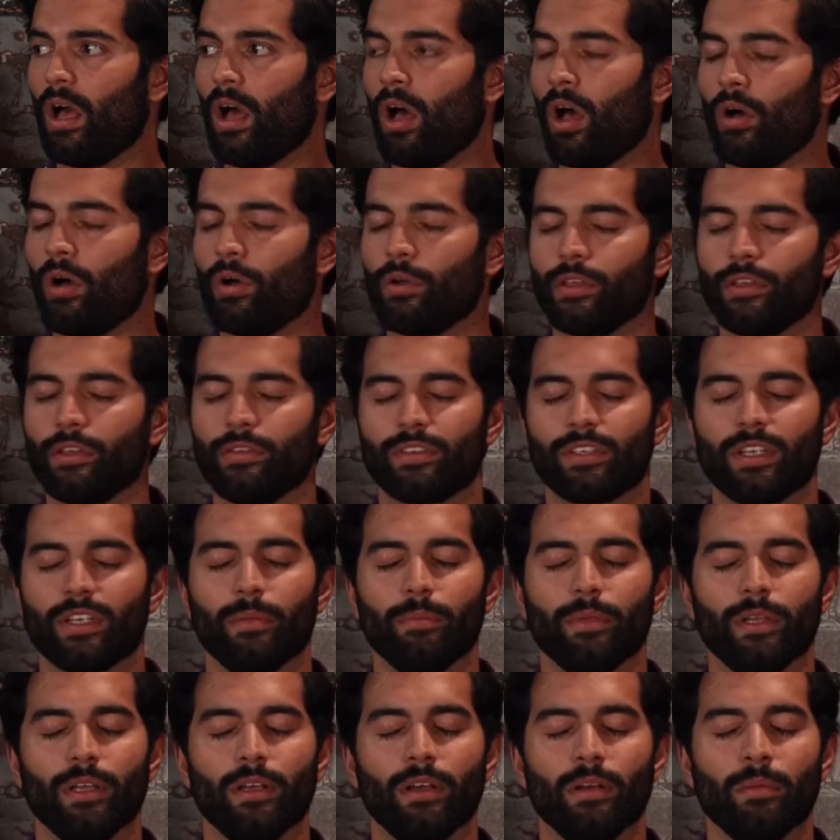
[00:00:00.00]
Oh, you've
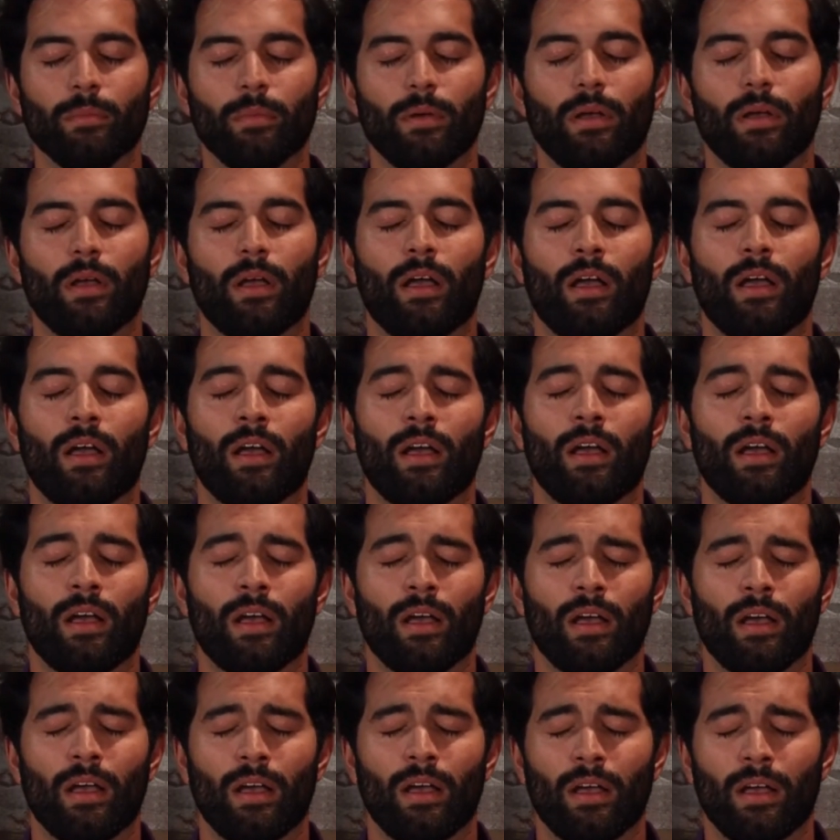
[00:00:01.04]
set me up. Just who
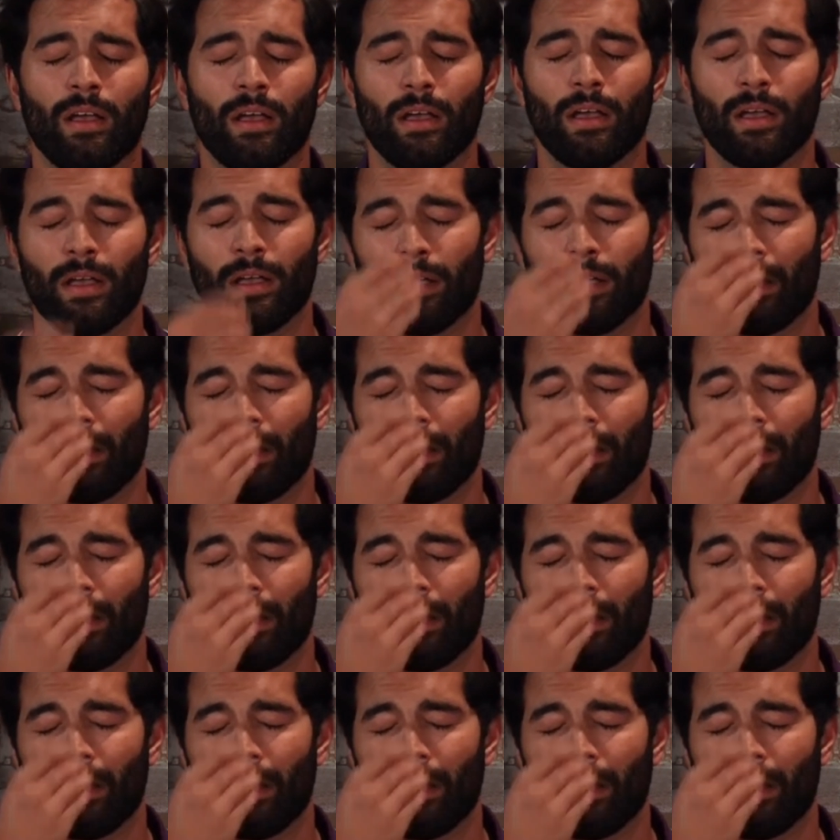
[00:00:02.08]
on earth did you